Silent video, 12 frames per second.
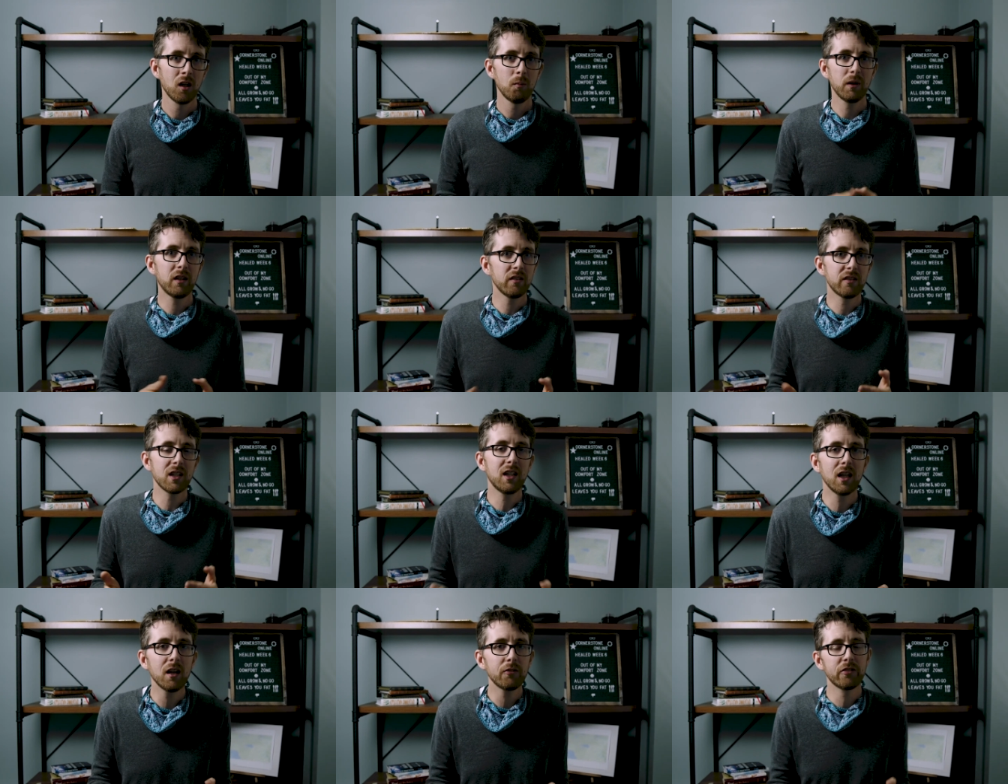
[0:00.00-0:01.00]
Because the
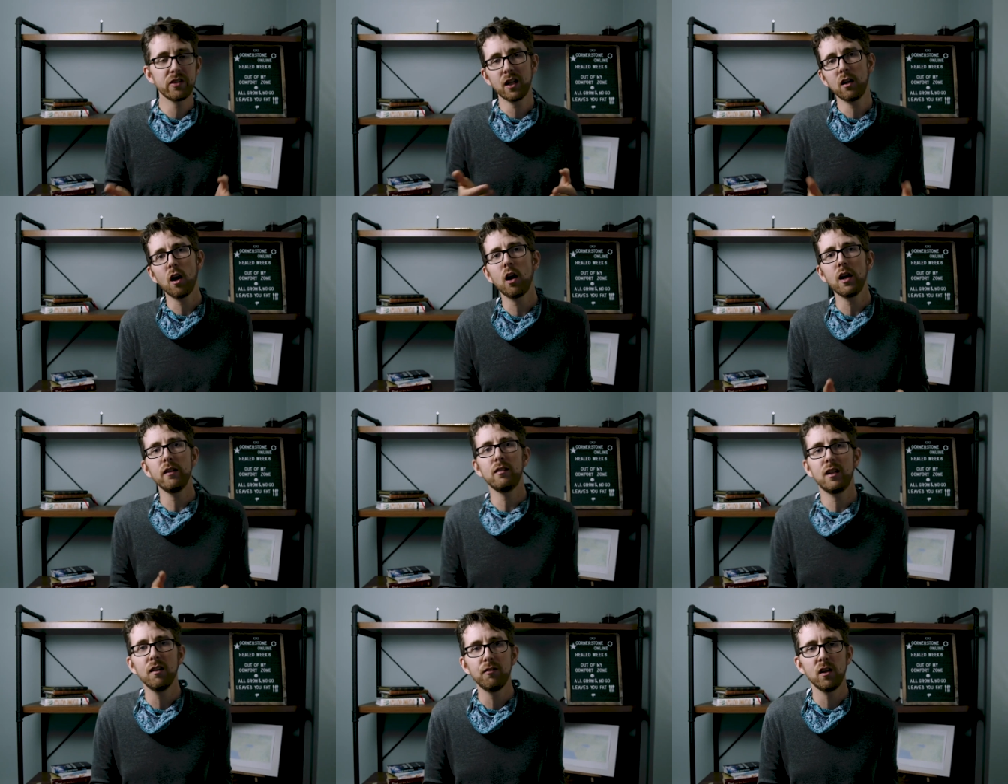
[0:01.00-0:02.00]
gifts that God has
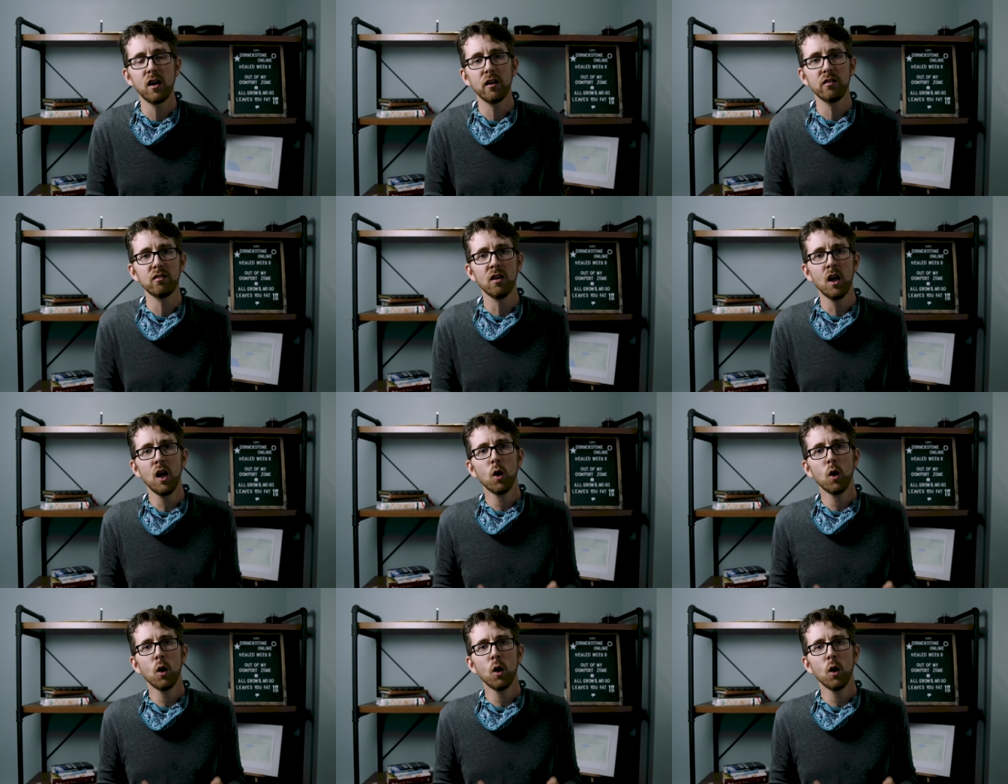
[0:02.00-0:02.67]
given us